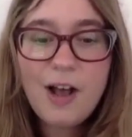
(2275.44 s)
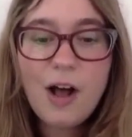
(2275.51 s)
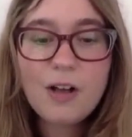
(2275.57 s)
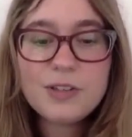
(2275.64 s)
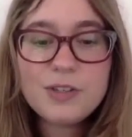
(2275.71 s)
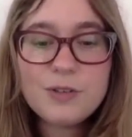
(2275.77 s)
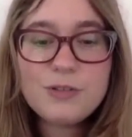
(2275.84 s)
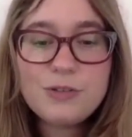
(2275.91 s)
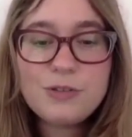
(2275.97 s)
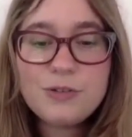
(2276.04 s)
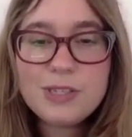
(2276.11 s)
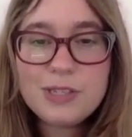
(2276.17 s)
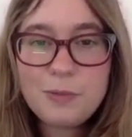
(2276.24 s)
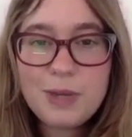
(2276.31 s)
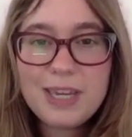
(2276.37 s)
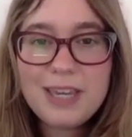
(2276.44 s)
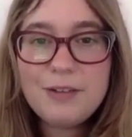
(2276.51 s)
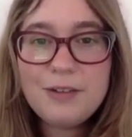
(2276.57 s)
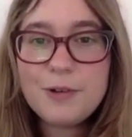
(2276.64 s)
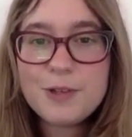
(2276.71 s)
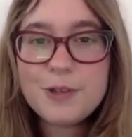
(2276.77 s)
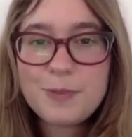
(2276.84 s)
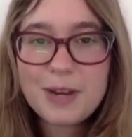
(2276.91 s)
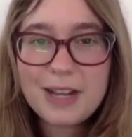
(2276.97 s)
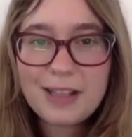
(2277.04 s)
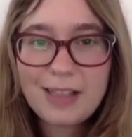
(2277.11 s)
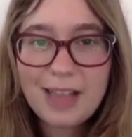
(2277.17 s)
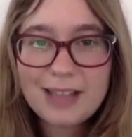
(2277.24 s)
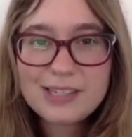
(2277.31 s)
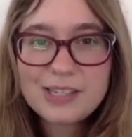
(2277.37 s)
Also, Susan Weed, Rosemary
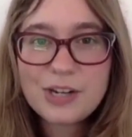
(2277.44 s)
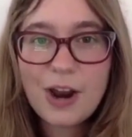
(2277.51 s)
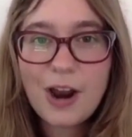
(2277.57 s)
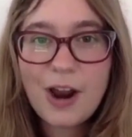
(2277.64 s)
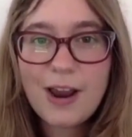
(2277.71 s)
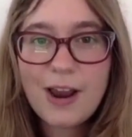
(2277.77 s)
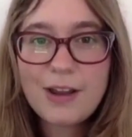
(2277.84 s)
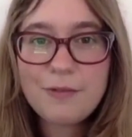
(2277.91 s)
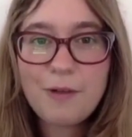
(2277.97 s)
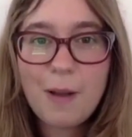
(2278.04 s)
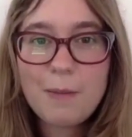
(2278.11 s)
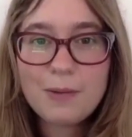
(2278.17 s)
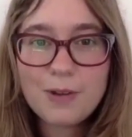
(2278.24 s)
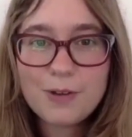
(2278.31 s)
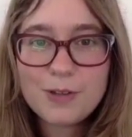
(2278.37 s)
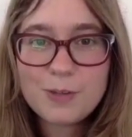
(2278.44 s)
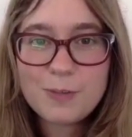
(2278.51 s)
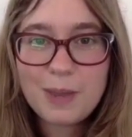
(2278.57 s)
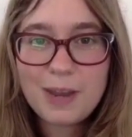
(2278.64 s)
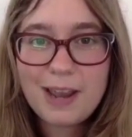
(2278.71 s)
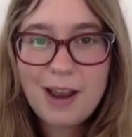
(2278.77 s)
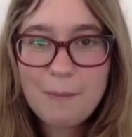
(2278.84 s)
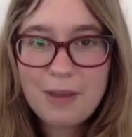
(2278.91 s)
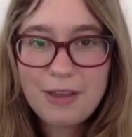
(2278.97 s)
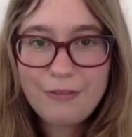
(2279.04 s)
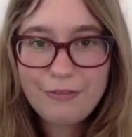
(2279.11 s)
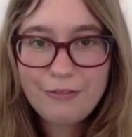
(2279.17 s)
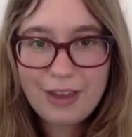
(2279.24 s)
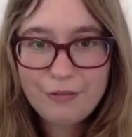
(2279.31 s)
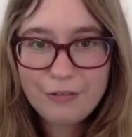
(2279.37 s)
Gladstar, and Robin Rose Bennett are my
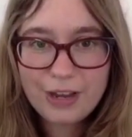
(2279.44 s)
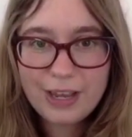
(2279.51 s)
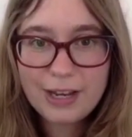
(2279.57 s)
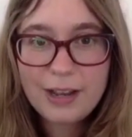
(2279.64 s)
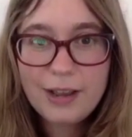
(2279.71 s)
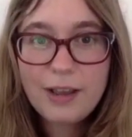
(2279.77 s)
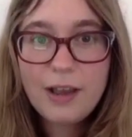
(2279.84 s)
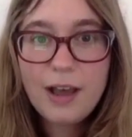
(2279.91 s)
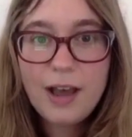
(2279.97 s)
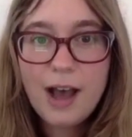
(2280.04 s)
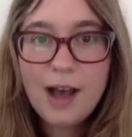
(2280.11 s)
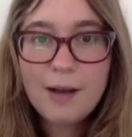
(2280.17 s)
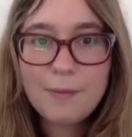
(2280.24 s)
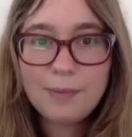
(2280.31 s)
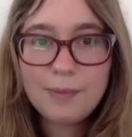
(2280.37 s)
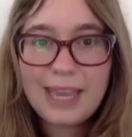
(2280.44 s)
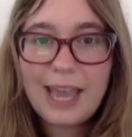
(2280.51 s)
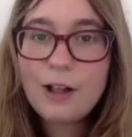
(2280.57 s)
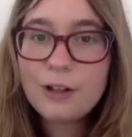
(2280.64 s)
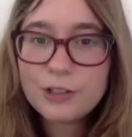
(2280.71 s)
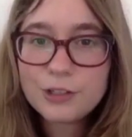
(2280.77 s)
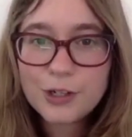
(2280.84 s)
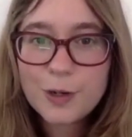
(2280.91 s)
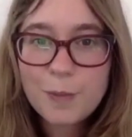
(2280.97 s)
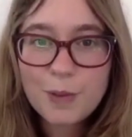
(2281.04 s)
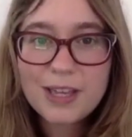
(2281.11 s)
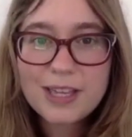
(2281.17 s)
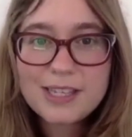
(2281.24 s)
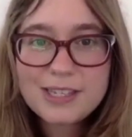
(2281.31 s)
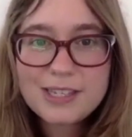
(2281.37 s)
favorite, elder
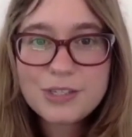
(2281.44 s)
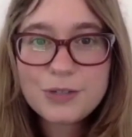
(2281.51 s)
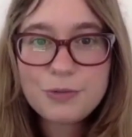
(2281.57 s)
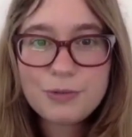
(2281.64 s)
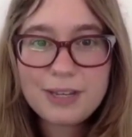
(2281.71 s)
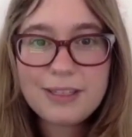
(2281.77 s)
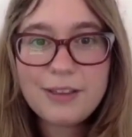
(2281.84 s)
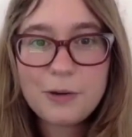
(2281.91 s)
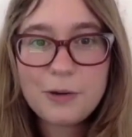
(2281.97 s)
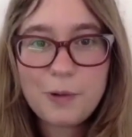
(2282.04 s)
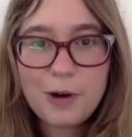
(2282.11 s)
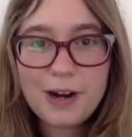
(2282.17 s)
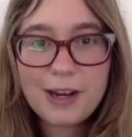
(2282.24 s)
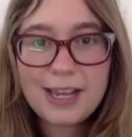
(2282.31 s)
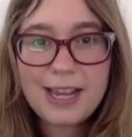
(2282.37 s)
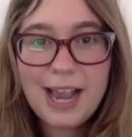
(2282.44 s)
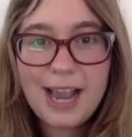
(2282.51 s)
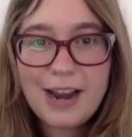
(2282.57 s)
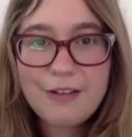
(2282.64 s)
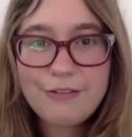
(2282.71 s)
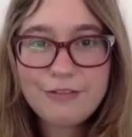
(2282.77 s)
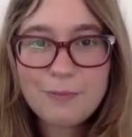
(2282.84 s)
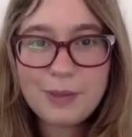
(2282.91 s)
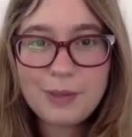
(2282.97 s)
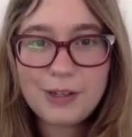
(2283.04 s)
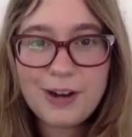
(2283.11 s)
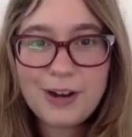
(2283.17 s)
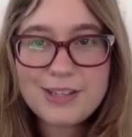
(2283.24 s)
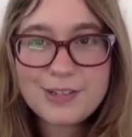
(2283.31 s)
herbalists to read their work and kind of familiarize